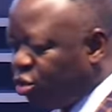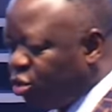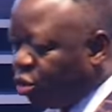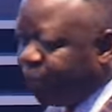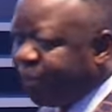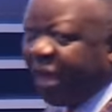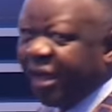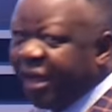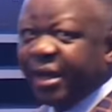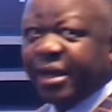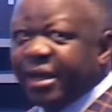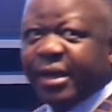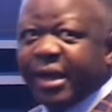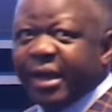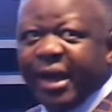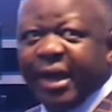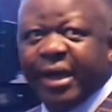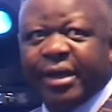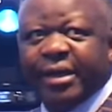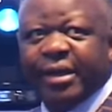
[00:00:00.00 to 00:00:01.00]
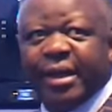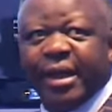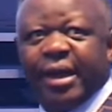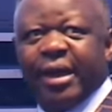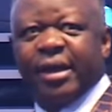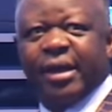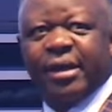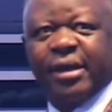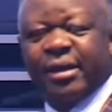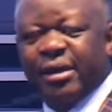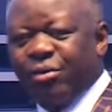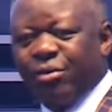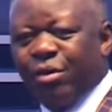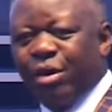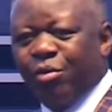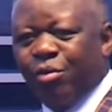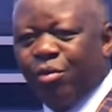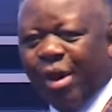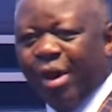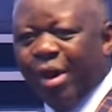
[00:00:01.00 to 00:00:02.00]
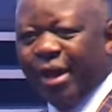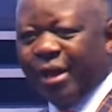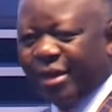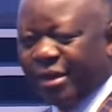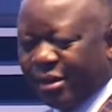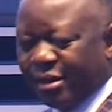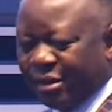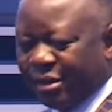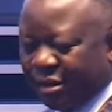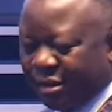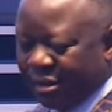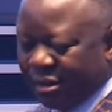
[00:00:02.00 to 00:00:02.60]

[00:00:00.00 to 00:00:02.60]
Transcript: to be when we were in